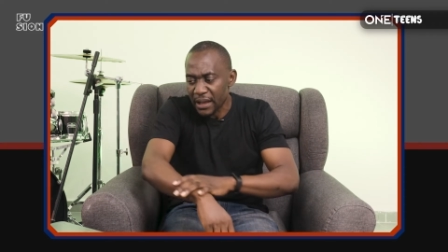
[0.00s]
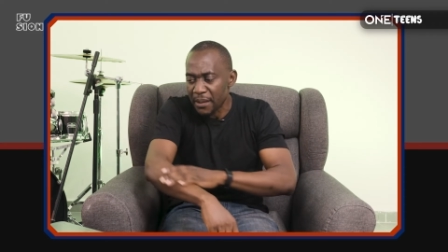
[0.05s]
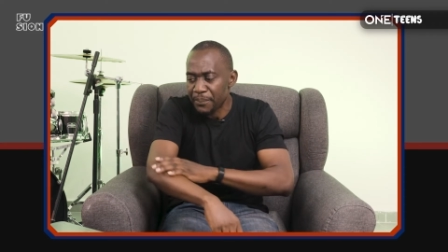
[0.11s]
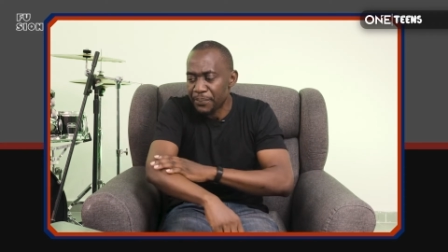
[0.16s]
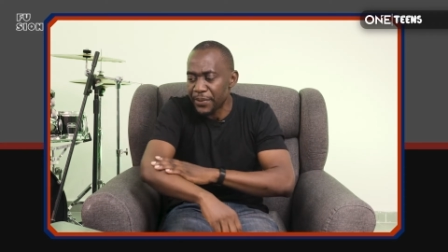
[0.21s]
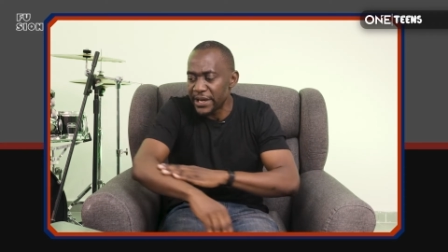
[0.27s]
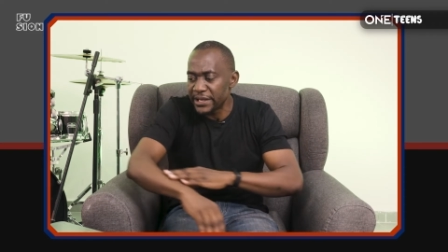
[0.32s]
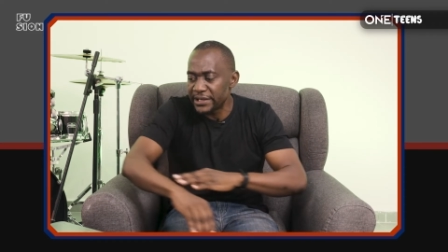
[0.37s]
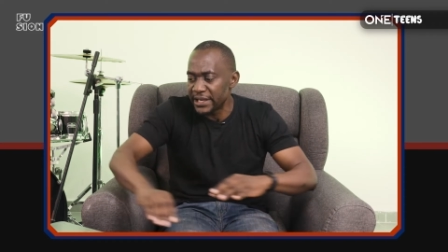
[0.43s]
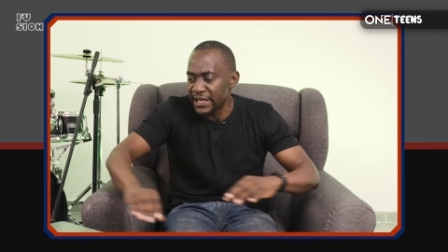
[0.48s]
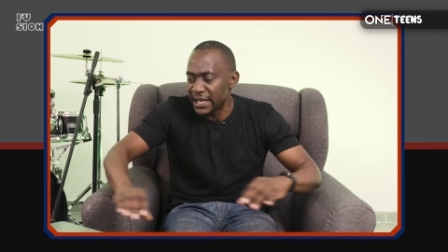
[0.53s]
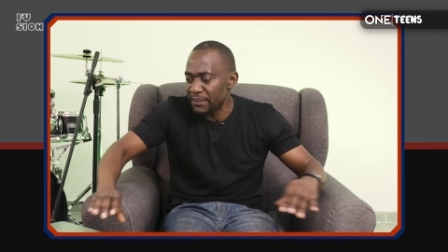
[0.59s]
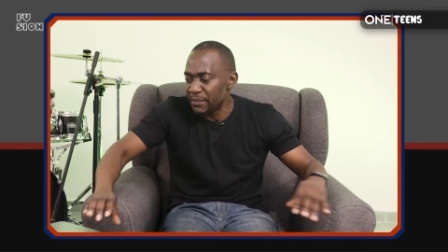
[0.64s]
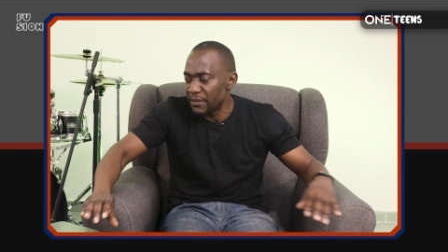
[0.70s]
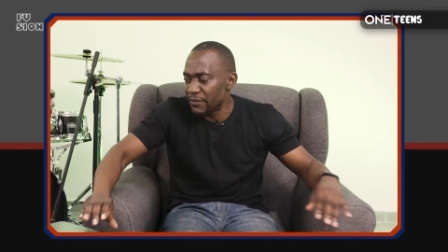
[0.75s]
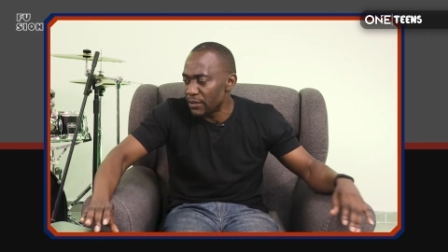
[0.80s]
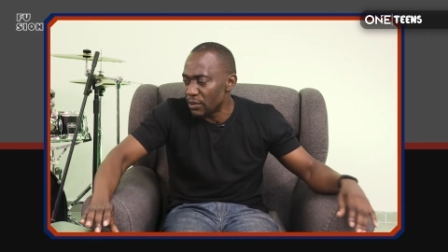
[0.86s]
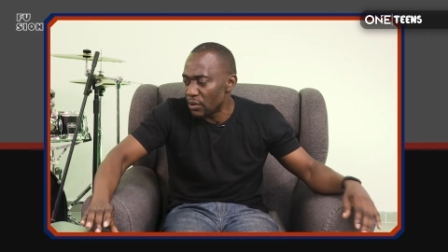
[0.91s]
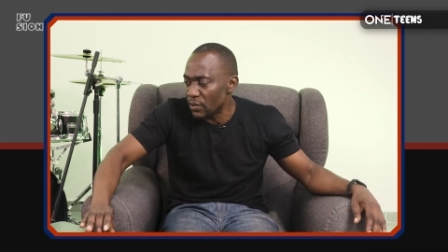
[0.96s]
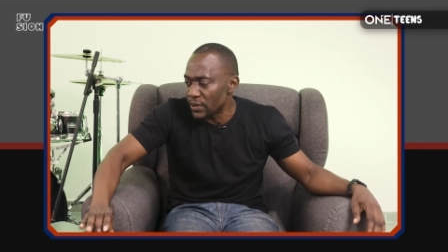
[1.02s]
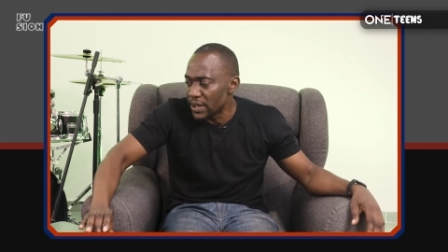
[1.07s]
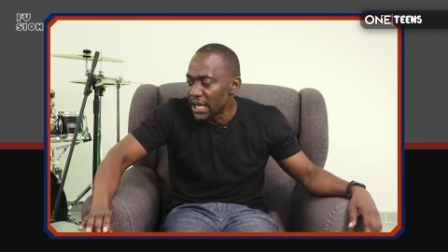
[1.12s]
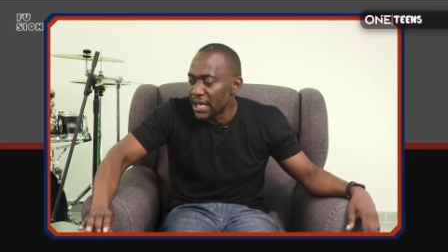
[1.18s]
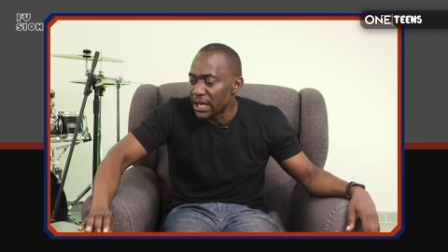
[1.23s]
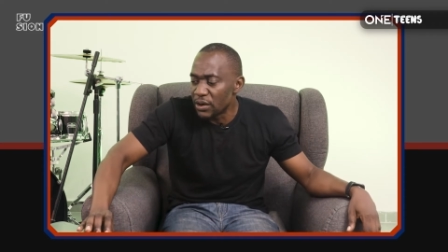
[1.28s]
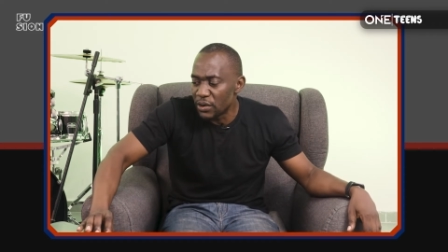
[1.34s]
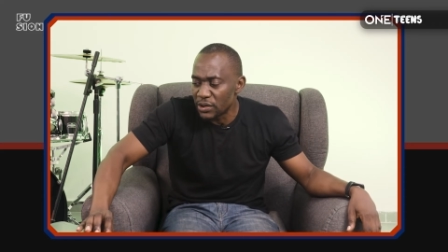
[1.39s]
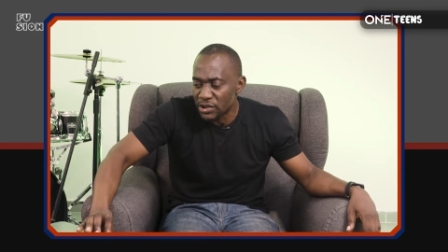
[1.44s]
Praise the name of the Lord.
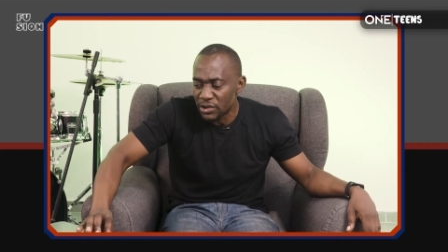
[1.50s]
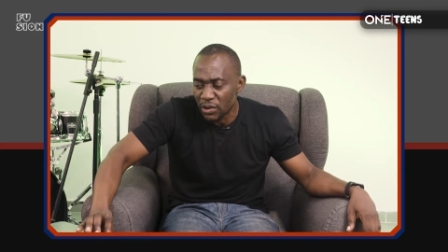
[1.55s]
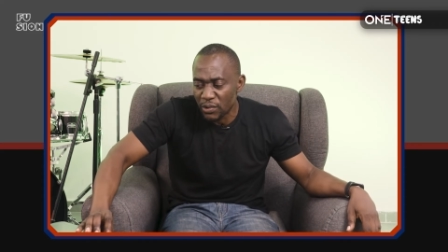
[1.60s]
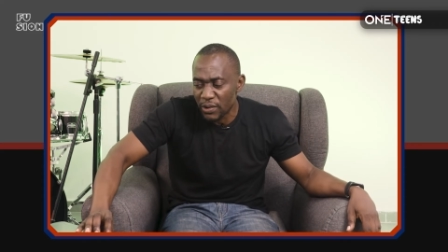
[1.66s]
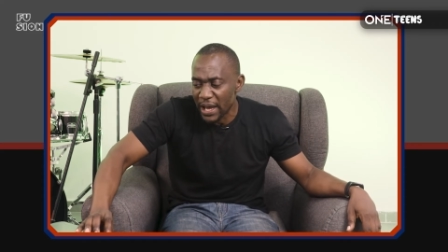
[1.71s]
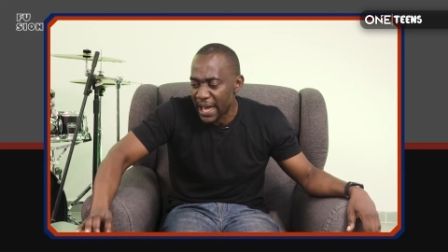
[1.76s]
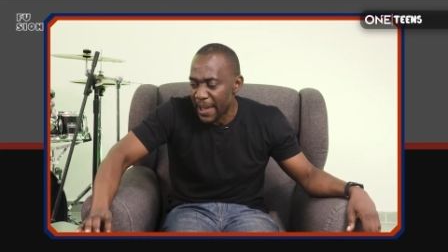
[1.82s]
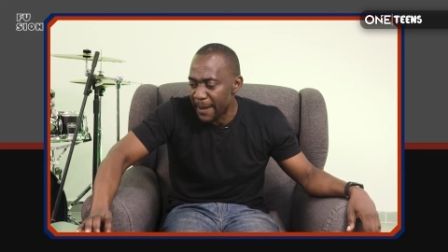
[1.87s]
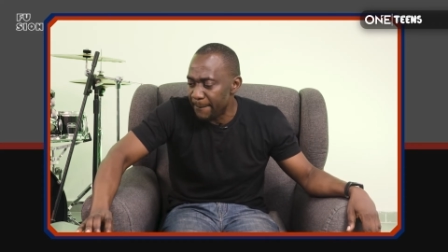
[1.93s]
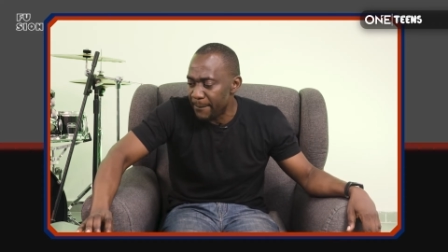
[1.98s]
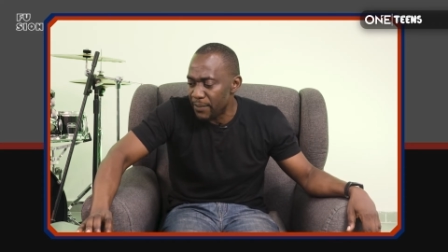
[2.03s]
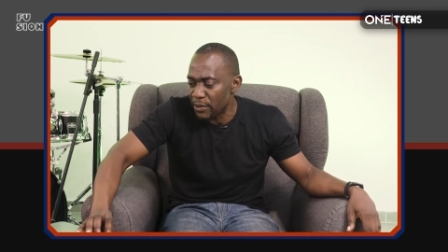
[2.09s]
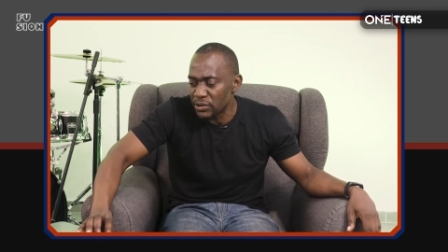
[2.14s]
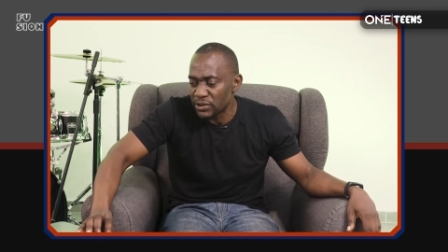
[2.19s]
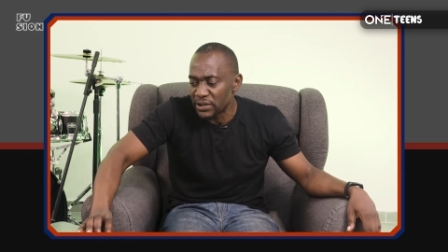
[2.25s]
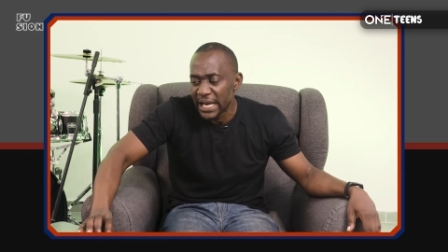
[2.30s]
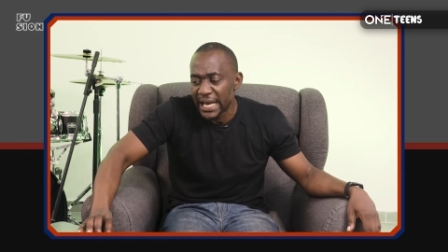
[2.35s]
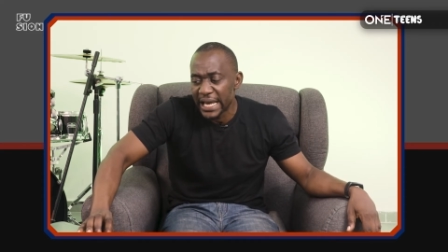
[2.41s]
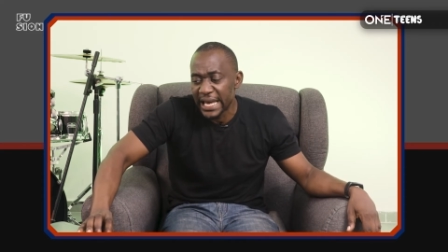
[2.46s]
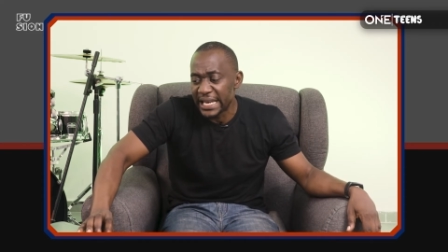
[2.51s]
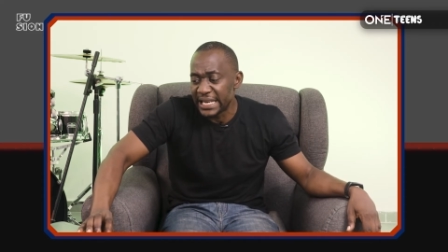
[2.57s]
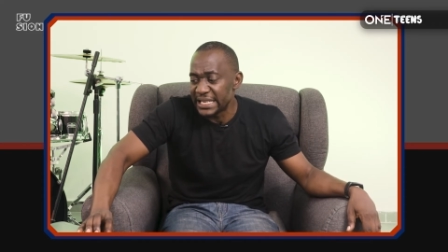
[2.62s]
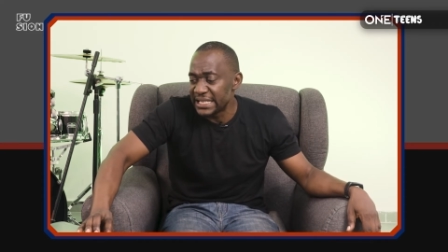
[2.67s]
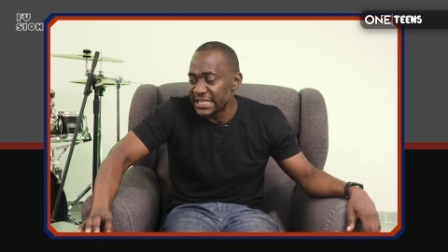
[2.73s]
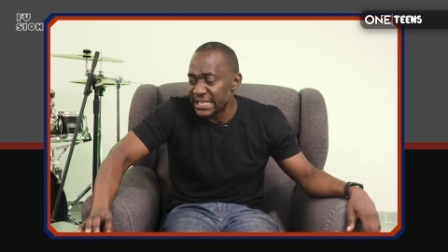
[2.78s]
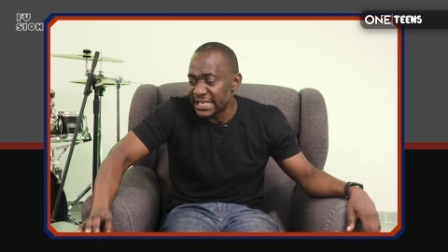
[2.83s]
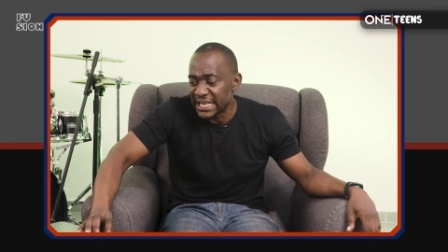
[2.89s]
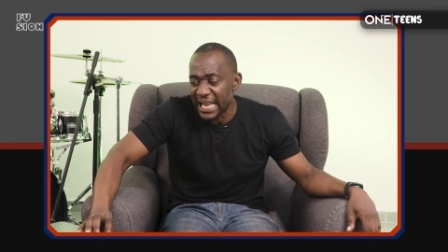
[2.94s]
God is going to help us in
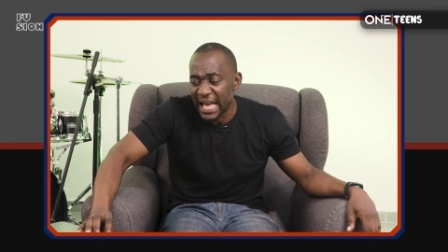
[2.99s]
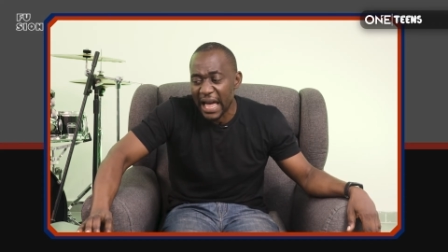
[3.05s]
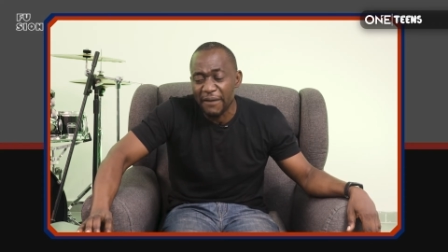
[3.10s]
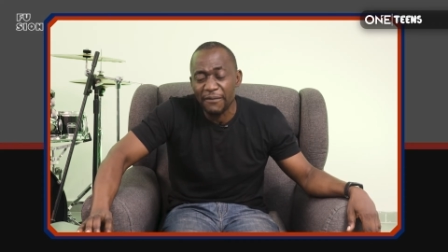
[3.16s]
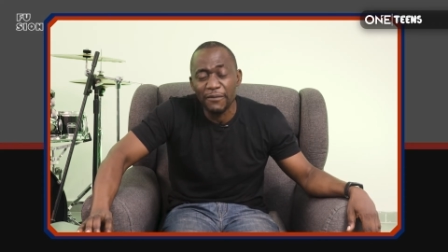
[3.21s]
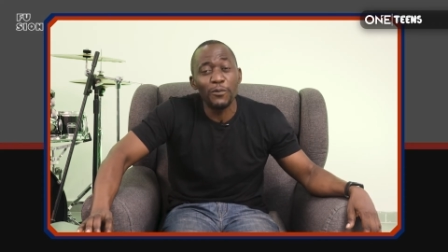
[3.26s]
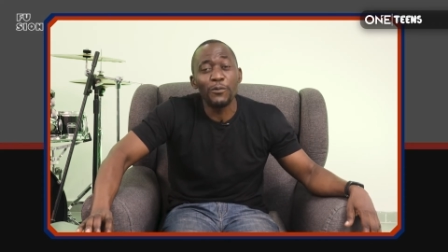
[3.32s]
this life.